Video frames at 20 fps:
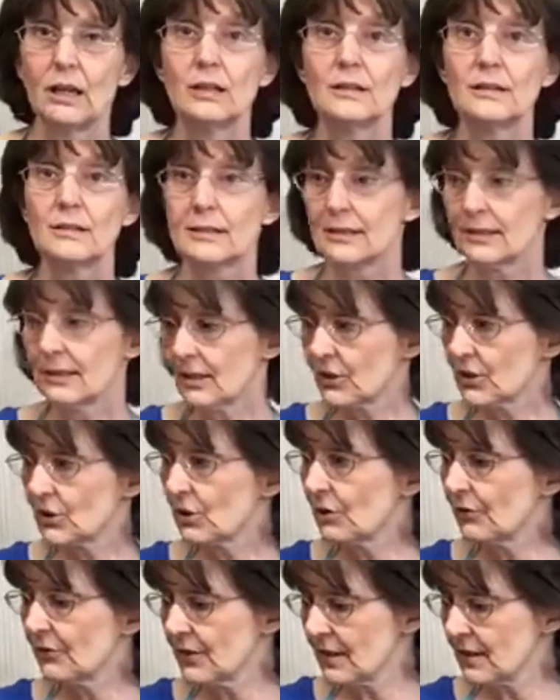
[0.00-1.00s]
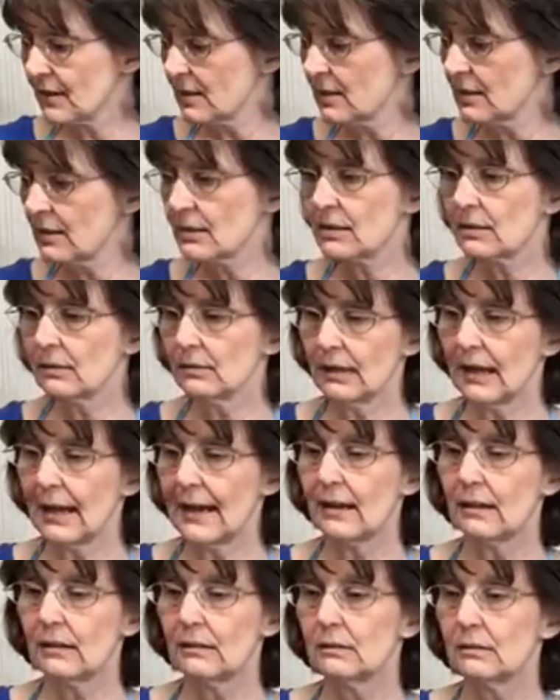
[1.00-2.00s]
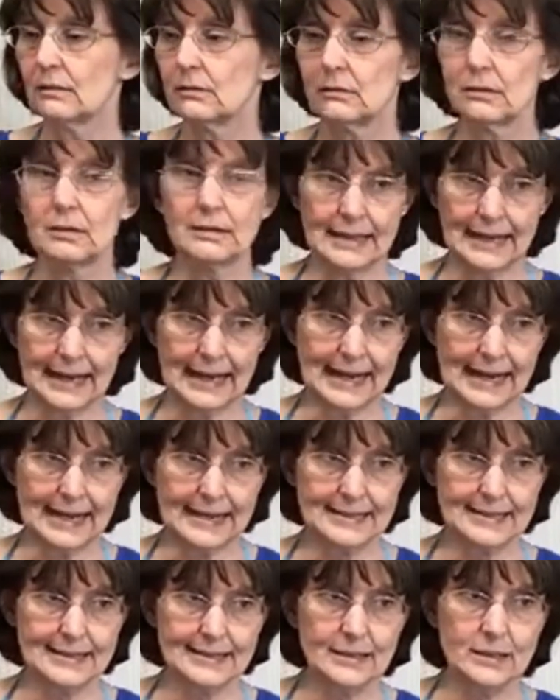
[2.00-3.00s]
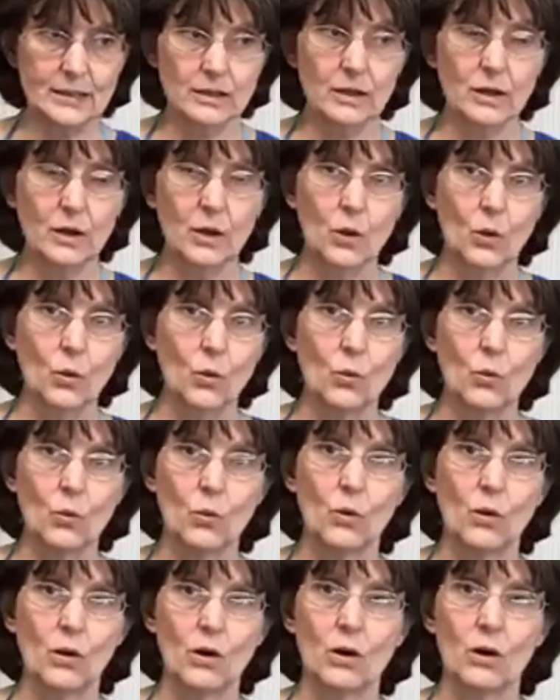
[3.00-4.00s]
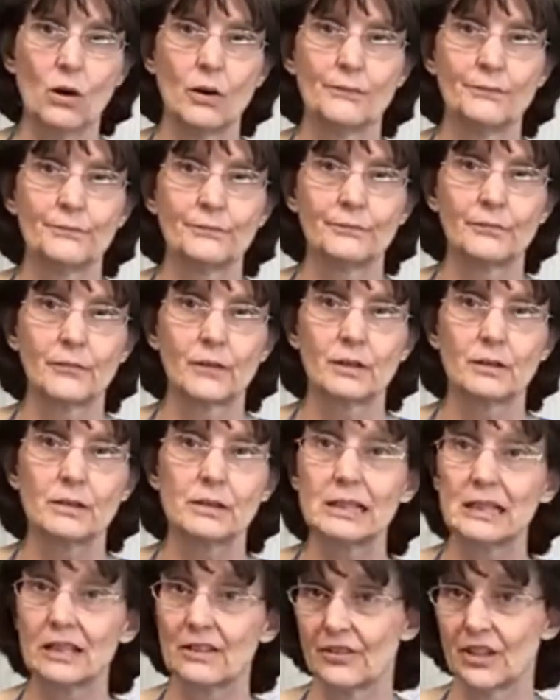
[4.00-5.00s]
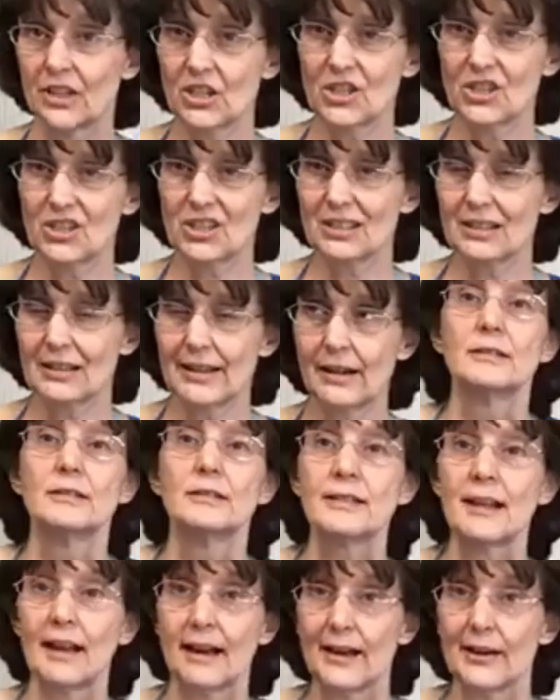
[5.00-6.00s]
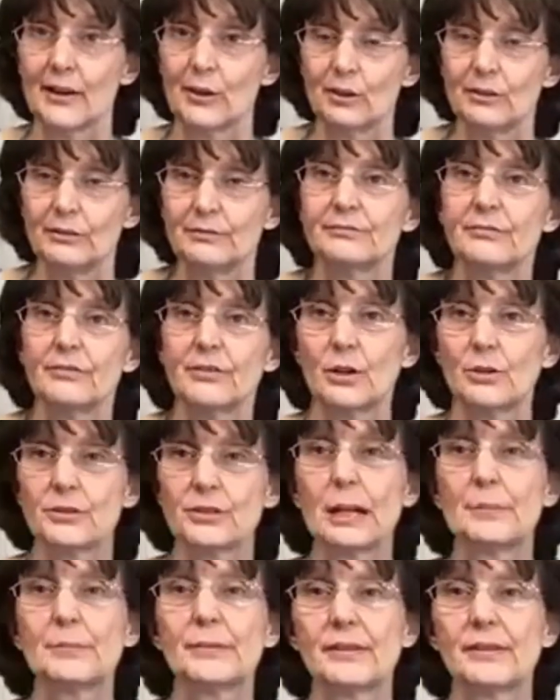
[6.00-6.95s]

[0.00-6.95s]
Slick surfaces like glass, or slick finishes like tile, those type of